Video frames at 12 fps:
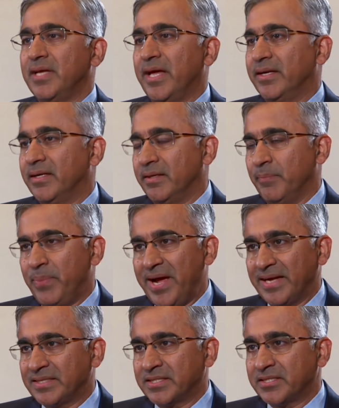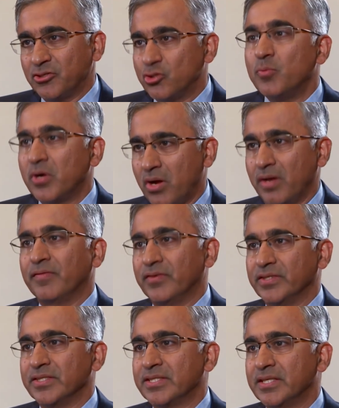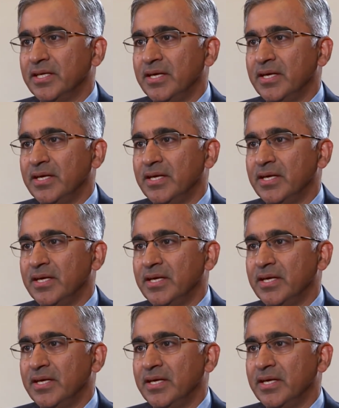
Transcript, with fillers: and it impacts consumer confidence.